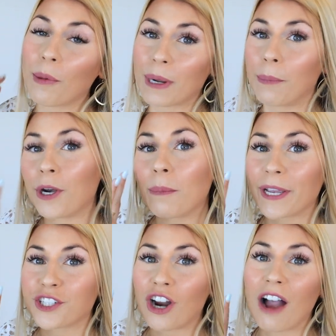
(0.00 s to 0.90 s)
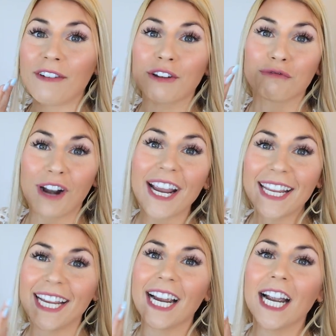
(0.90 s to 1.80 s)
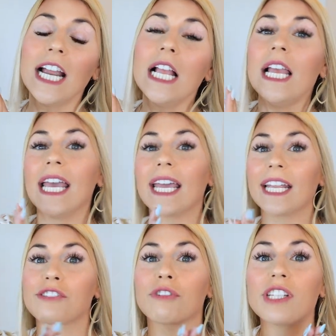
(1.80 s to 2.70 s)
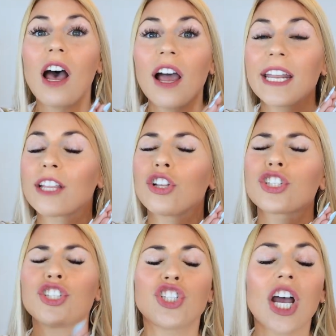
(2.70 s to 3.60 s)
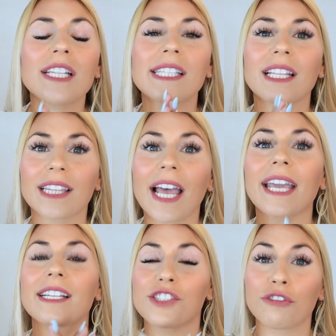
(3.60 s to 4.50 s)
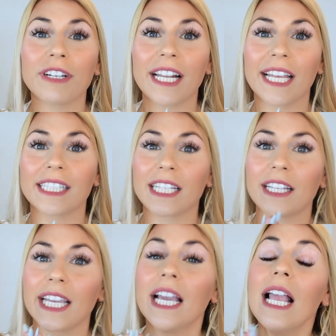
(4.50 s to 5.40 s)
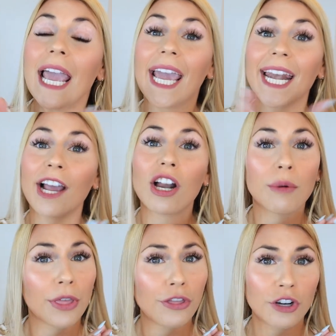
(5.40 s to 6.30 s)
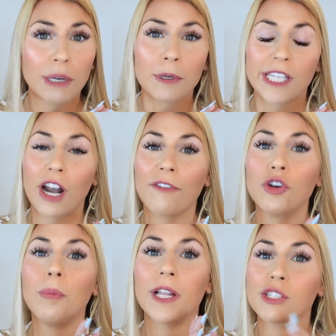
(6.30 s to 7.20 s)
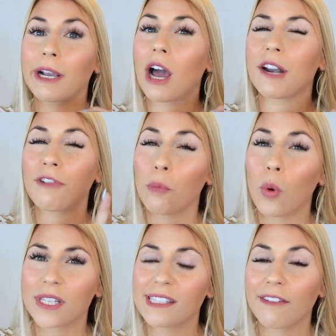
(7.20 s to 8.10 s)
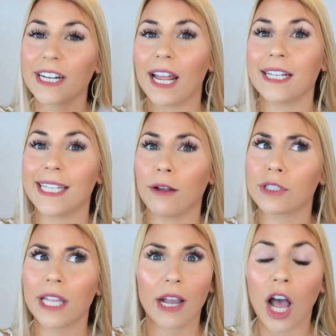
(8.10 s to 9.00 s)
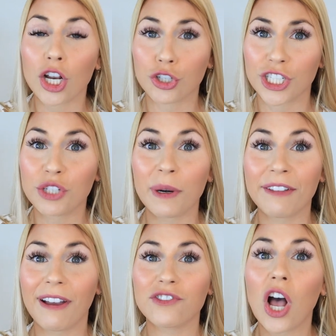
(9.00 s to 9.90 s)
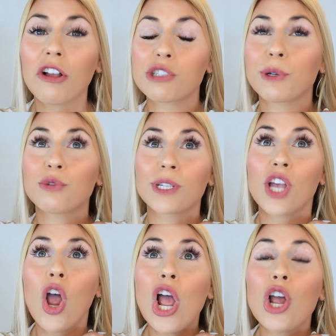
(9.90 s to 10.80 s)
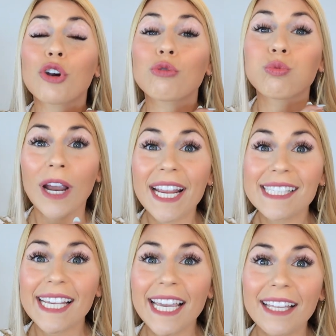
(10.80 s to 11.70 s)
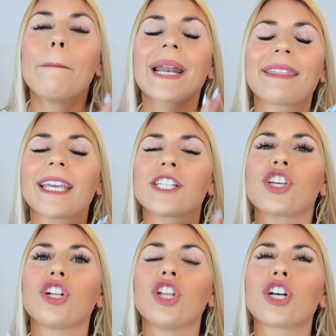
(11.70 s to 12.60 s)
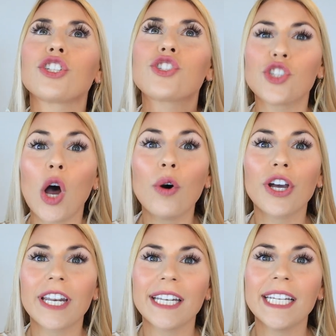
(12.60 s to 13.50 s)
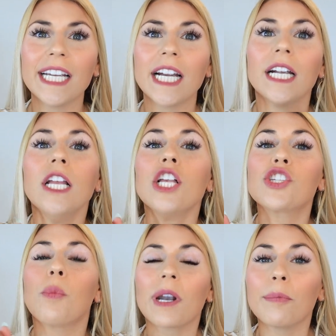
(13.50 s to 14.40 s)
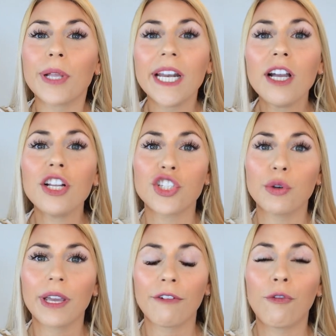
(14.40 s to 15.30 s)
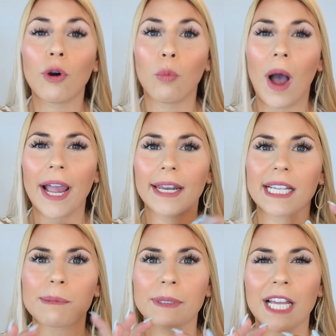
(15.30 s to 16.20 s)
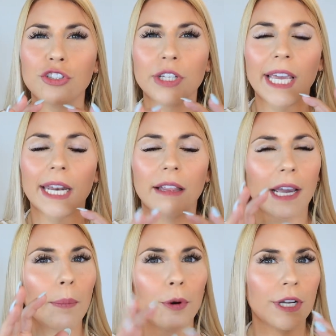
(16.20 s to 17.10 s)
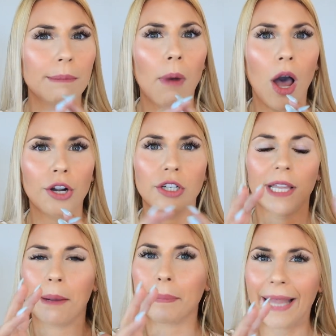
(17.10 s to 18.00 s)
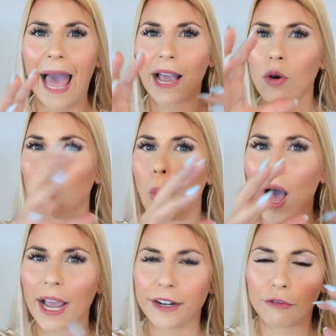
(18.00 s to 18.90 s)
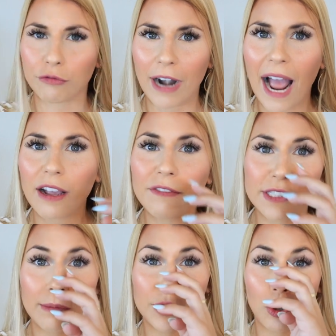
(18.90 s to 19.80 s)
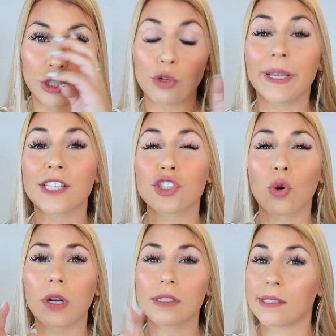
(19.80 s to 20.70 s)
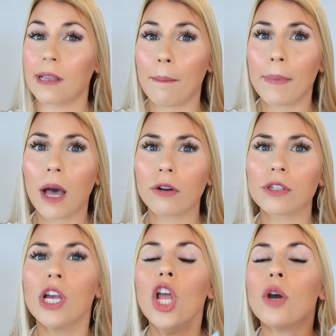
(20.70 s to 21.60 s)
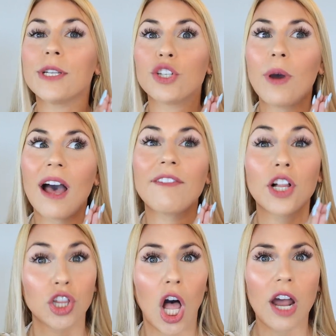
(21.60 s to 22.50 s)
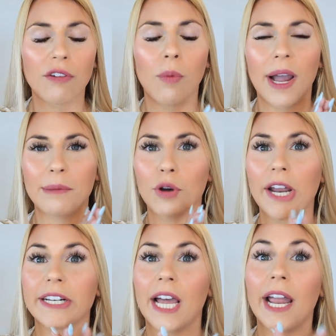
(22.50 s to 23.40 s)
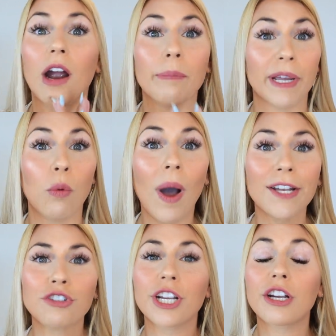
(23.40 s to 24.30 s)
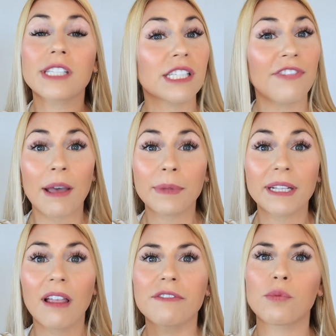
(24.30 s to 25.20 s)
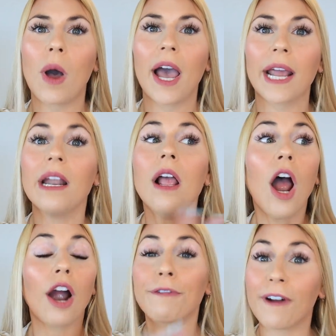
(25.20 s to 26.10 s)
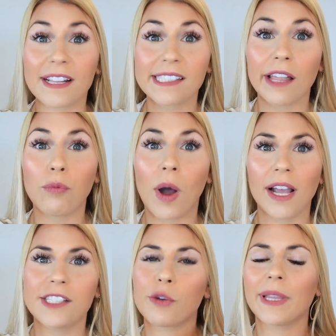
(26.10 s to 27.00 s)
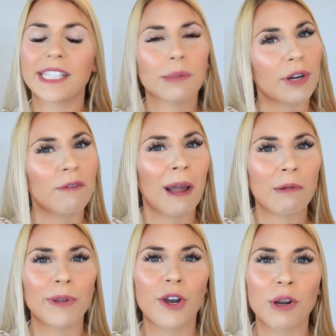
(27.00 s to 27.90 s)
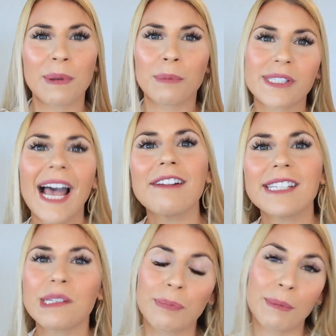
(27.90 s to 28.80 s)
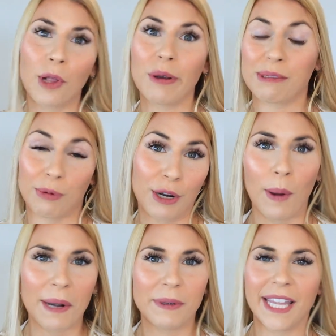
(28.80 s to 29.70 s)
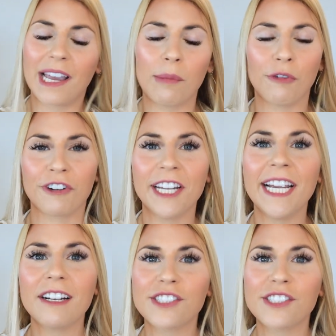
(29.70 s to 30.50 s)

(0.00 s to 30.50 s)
I'm gonna put a picture of it right here. It is rattan, it looks just like Serena and Lily, and I got it with a 30% off coupon, so I got it from $179 down to like $125, which was crazy, but I think it's gonna look so good in here. So what I'm planning on doing for wine is potentially getting like a pretty modern like black wine rack of some sort so we can store some bottles. We do have a lot of wine. Brian and I are big wine drinkers. His family loves wine. Our friends love wine, so we like to bring wine when we go to people's houses, and people always bring wine when they come over here.